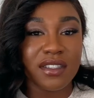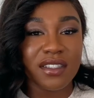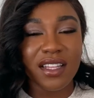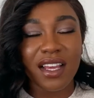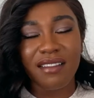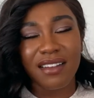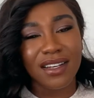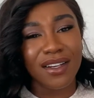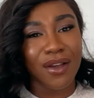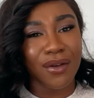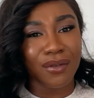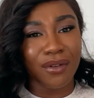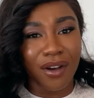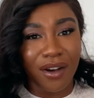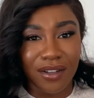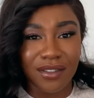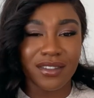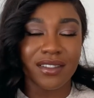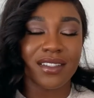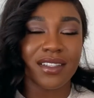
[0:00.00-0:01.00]
there are no
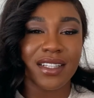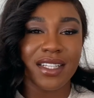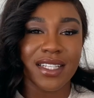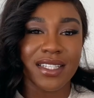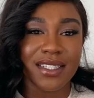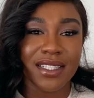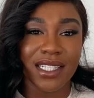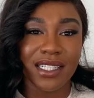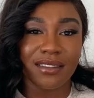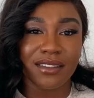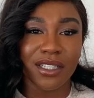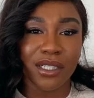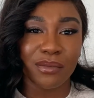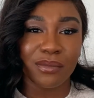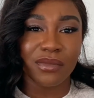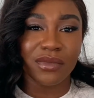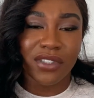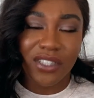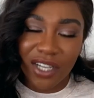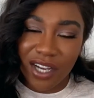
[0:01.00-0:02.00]
cons to this
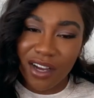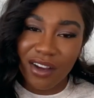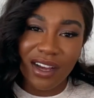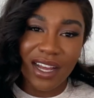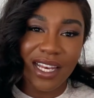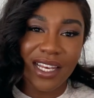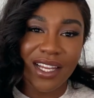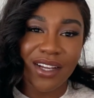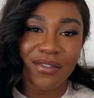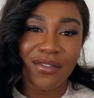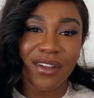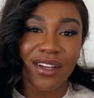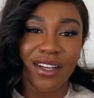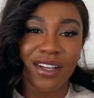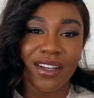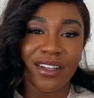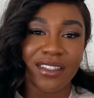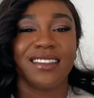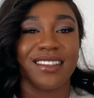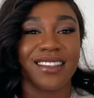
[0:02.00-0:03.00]
serum. Girl, I love
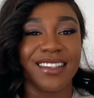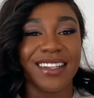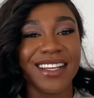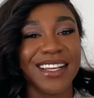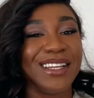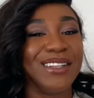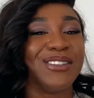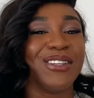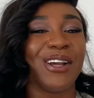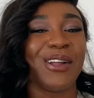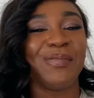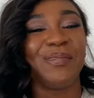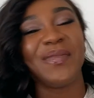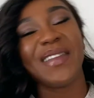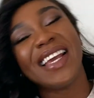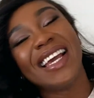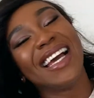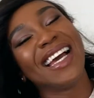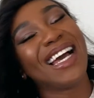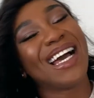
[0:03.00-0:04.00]
her. No,
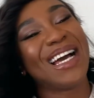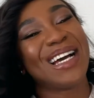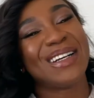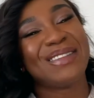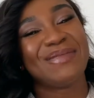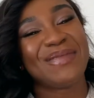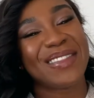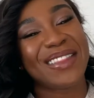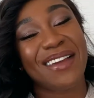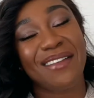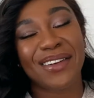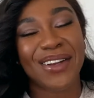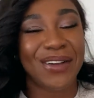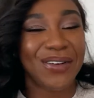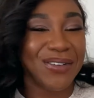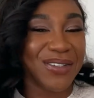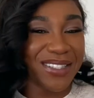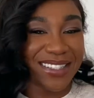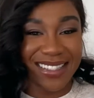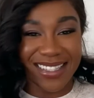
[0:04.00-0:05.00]
there are no
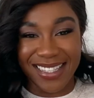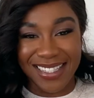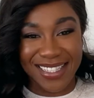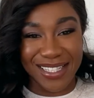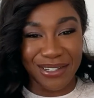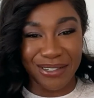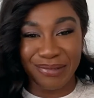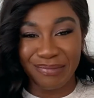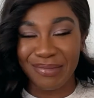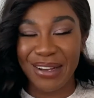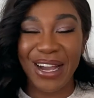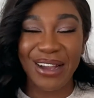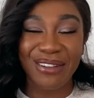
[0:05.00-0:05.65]
cons to this serum.